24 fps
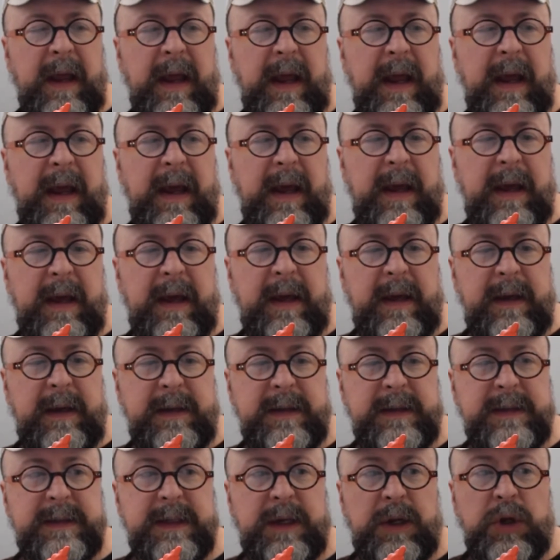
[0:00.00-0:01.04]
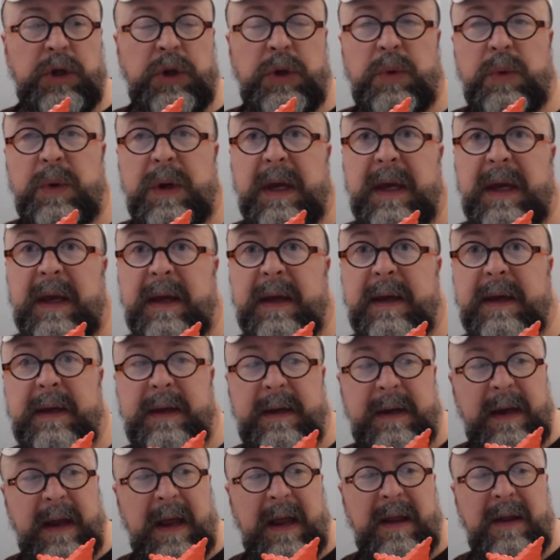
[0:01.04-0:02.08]
and you
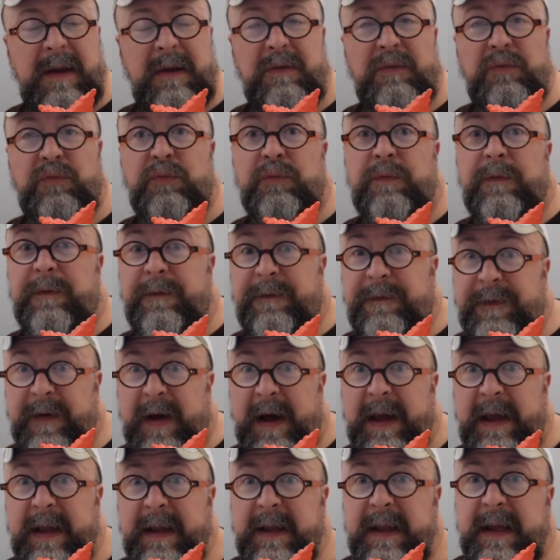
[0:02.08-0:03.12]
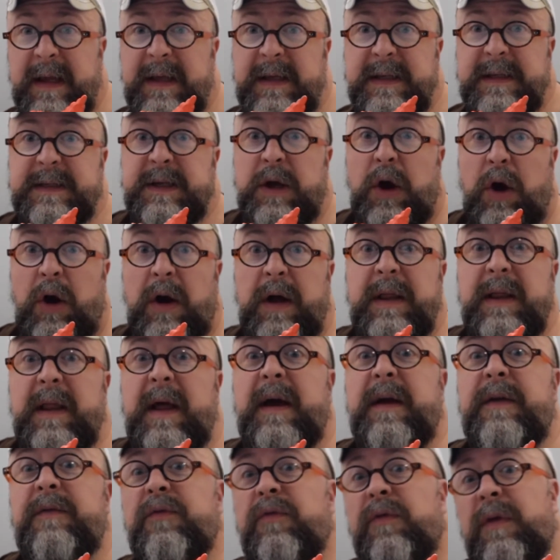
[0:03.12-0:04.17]
can find these
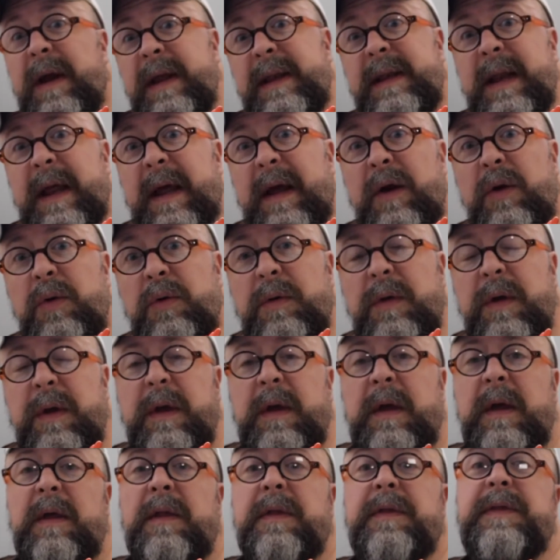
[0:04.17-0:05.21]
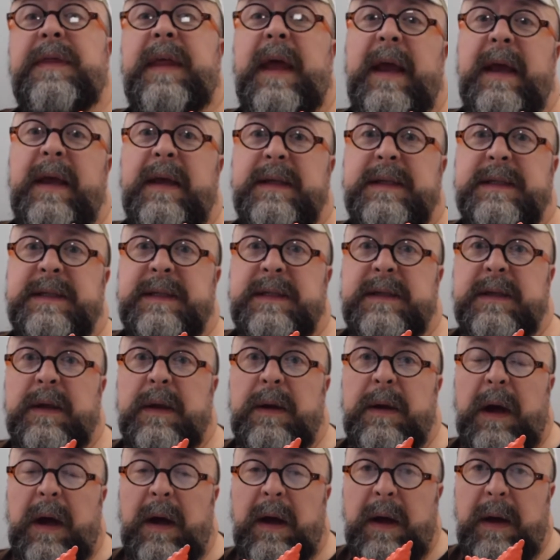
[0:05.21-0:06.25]
online right now. Thanks,
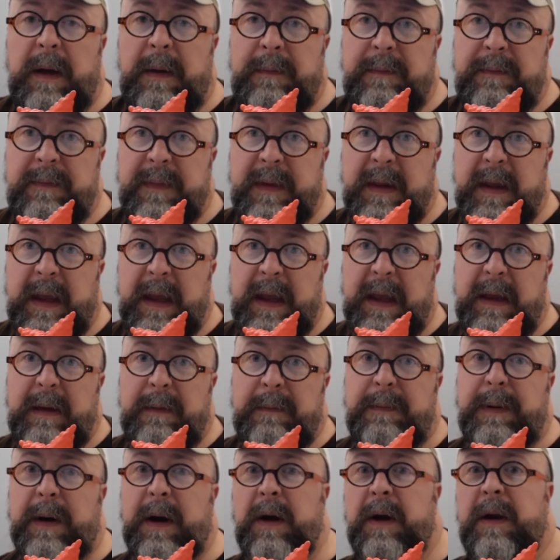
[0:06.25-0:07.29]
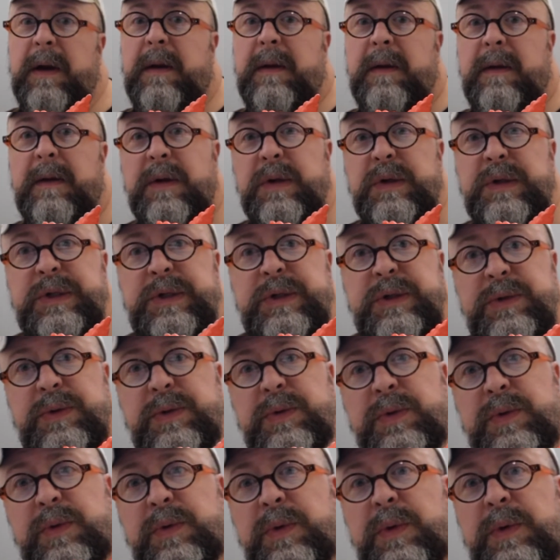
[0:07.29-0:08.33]
uh, in part
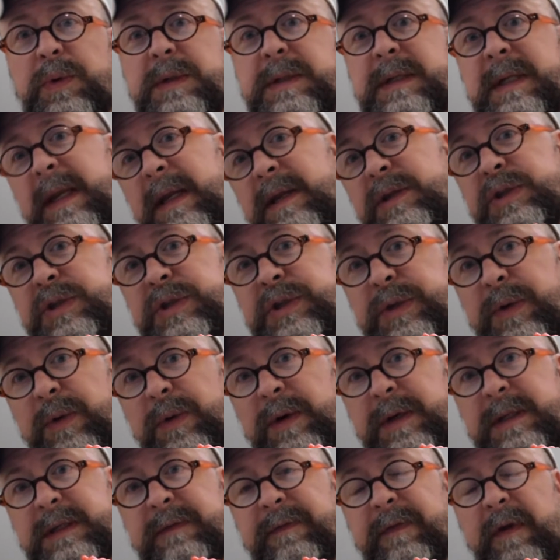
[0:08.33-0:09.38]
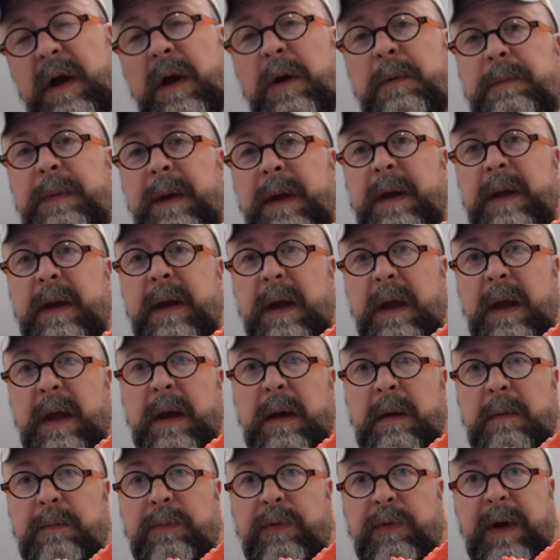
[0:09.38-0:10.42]
to Tenacious Toys for helping
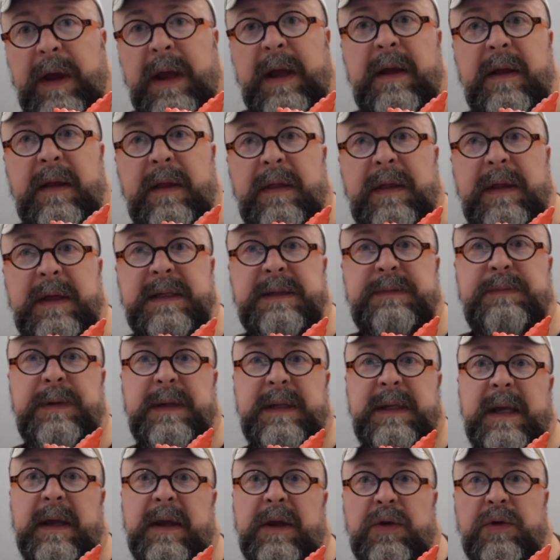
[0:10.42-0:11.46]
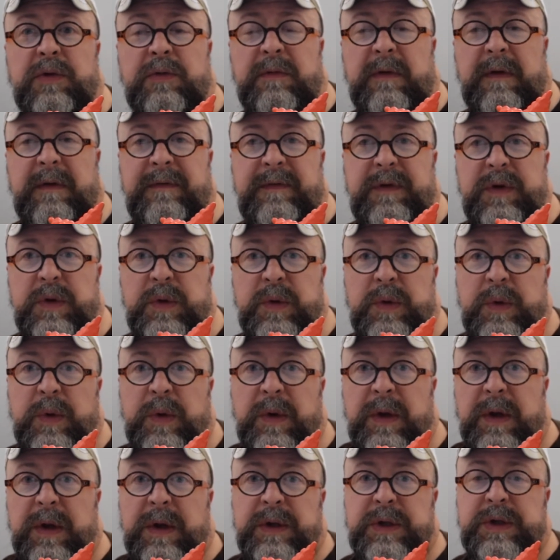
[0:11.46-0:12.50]
bring this particular review
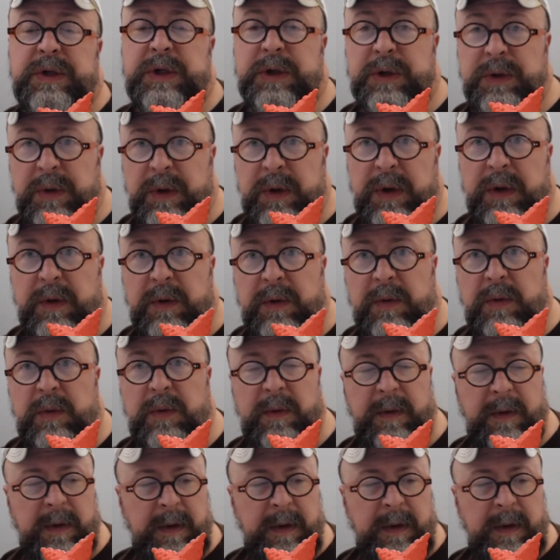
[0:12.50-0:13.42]
to you.